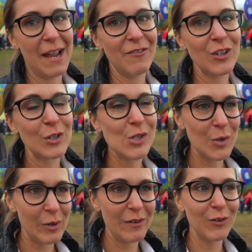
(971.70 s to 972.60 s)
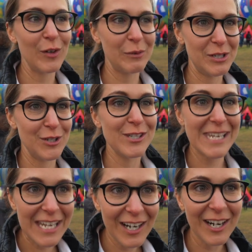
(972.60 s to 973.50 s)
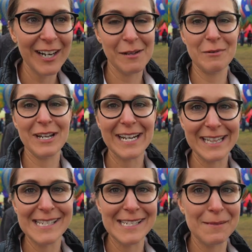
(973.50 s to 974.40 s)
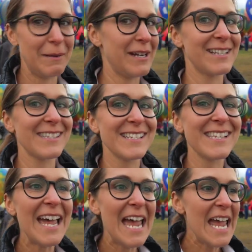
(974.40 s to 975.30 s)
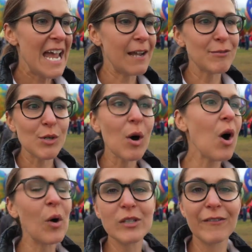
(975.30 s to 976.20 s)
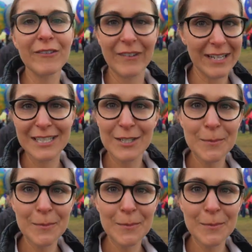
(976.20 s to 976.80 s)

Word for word: I feel so grateful that Richard's here and that we're getting this experience because it gives you a whole different vantage